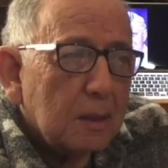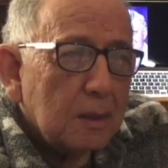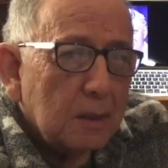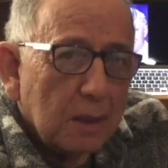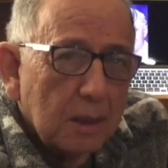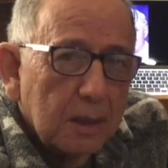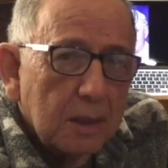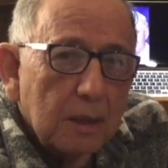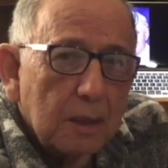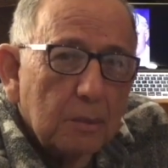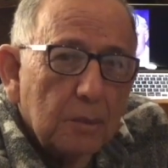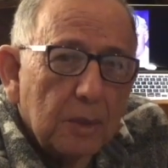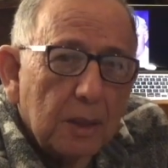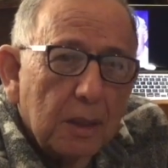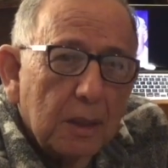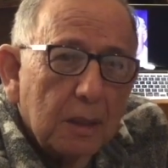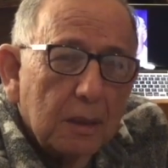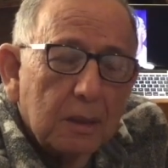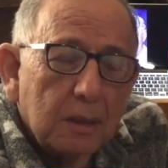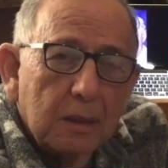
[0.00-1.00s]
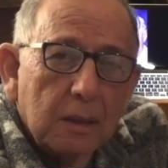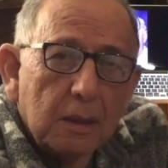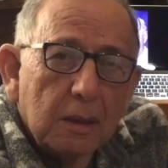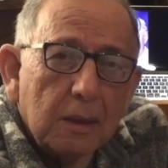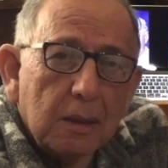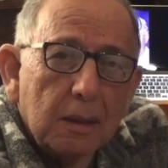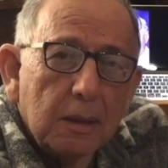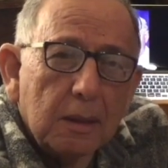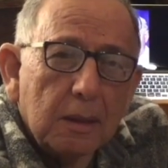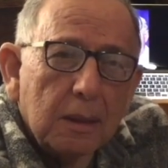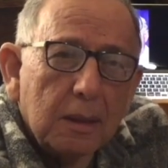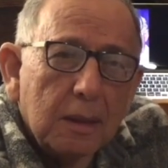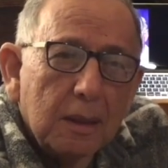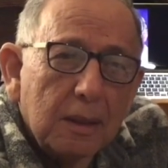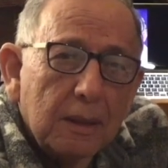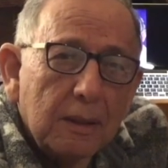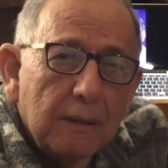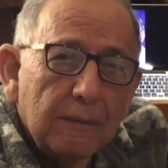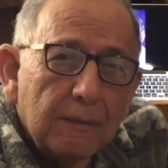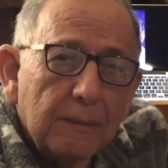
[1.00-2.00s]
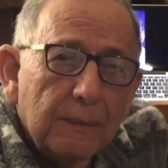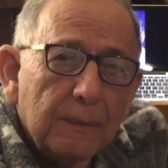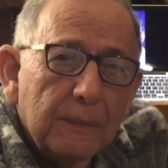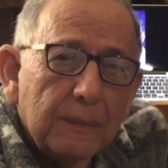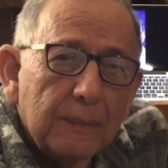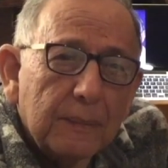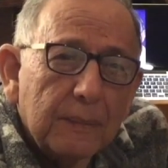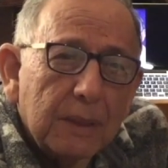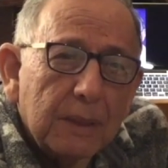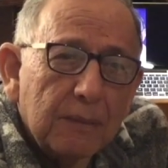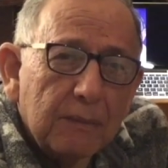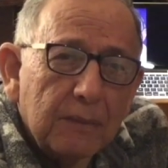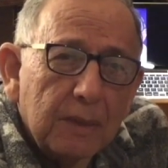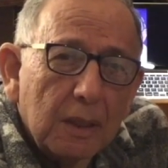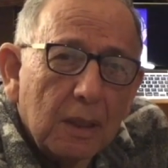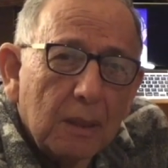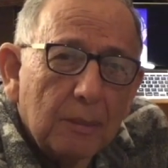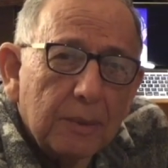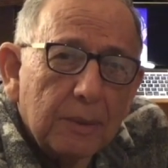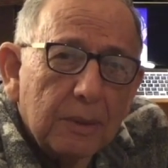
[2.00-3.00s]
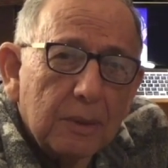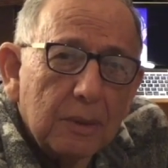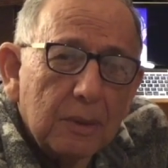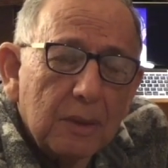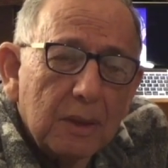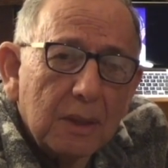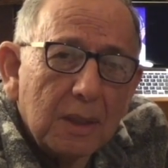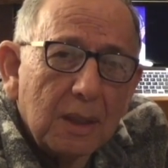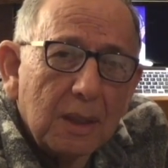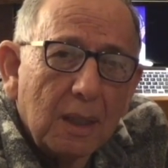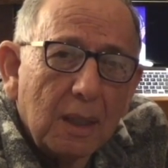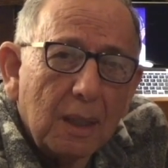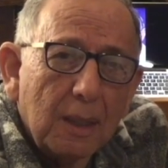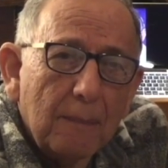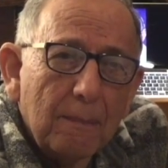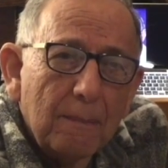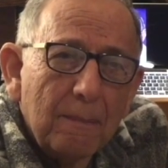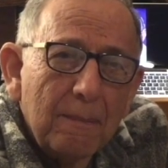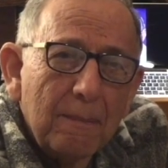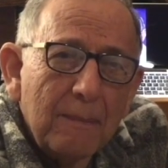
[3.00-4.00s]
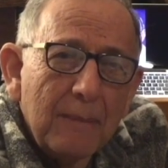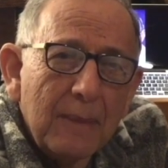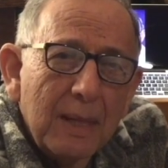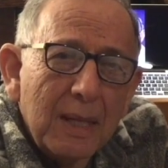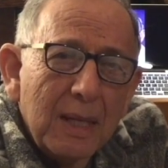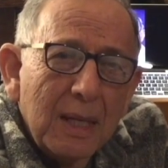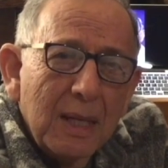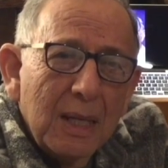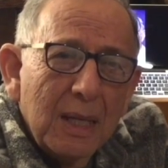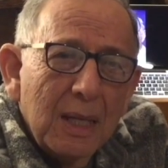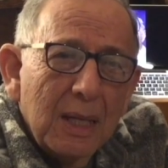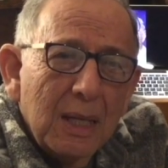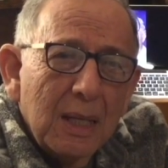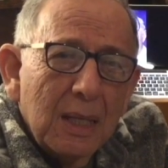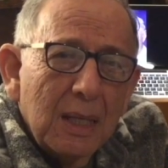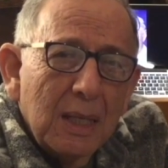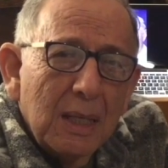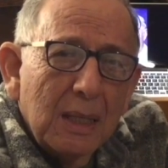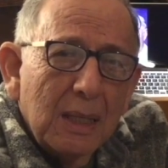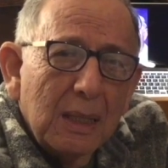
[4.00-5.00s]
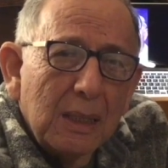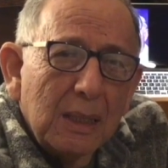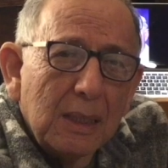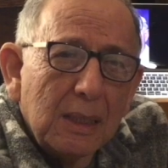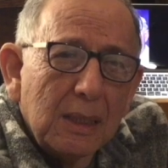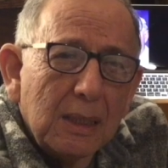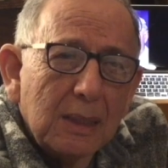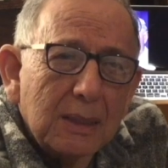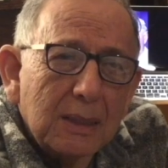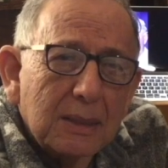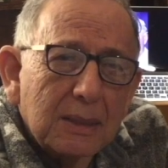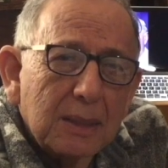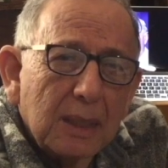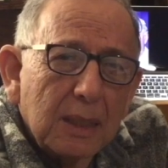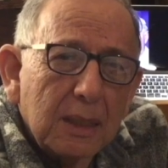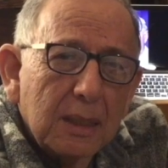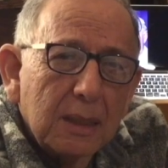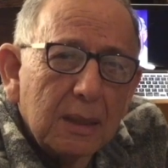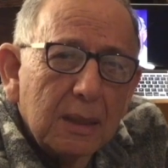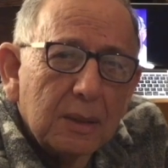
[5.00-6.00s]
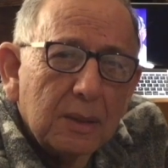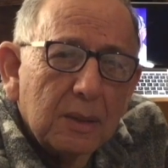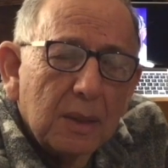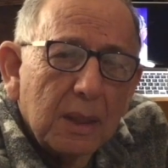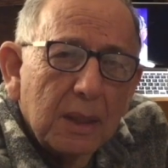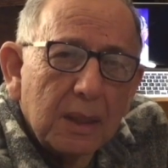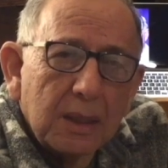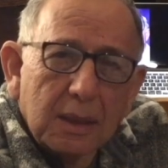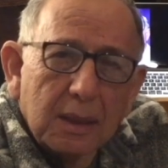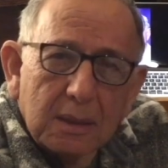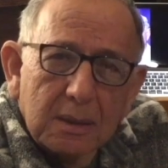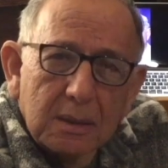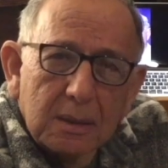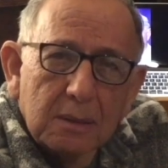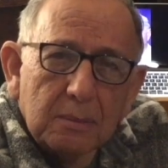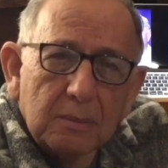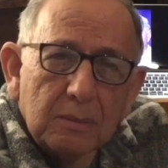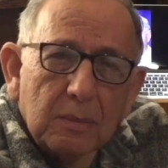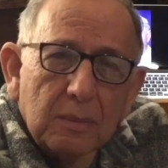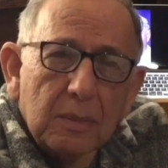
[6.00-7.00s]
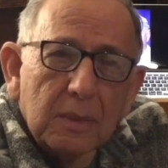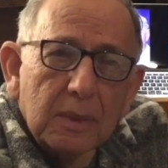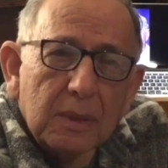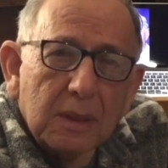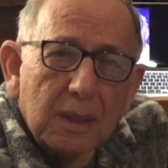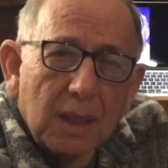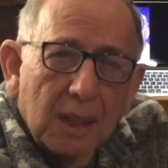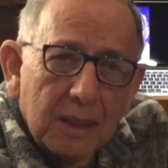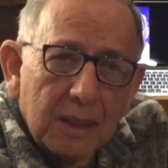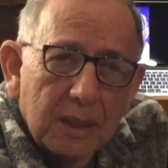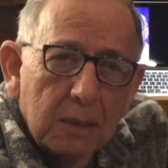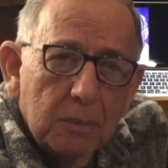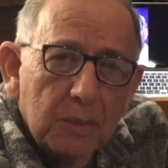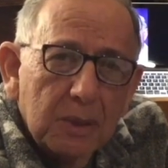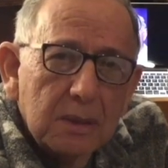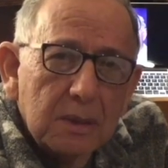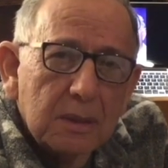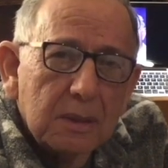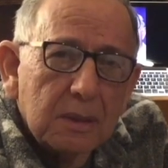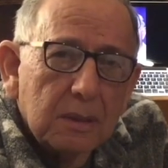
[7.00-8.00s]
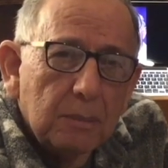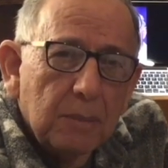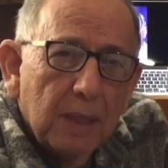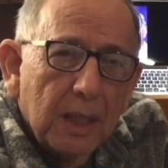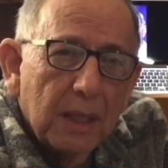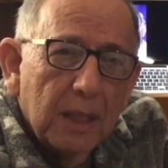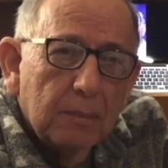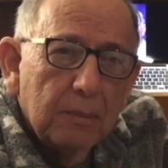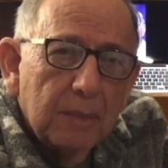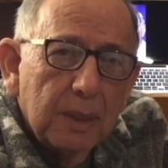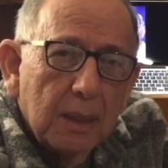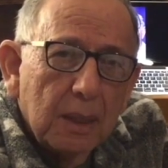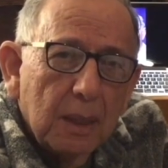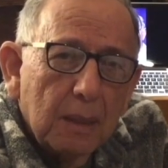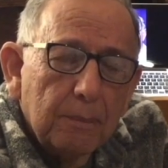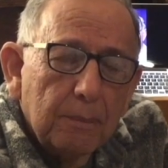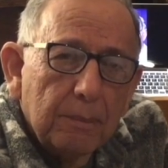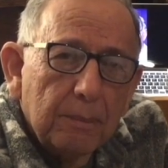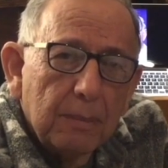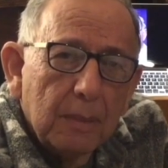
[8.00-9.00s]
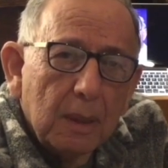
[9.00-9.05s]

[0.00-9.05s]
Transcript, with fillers: talking about it uh, if given the opportunity. Um, I decided to try to get some documents to back me up.